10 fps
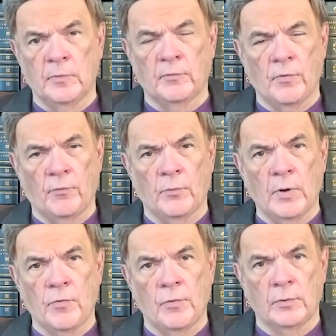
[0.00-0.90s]
of
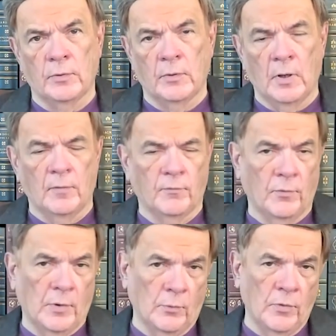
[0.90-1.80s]
resurrection, and for
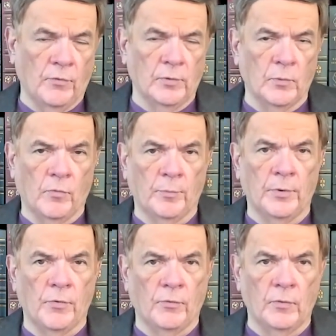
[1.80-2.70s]
that reason it was
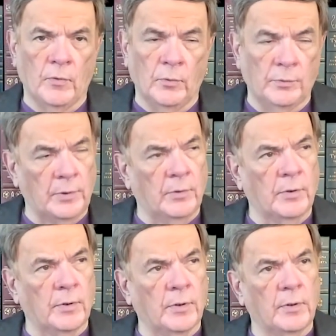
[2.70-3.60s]
placed in the Holy
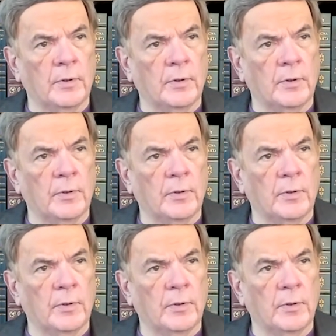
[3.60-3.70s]
Ark.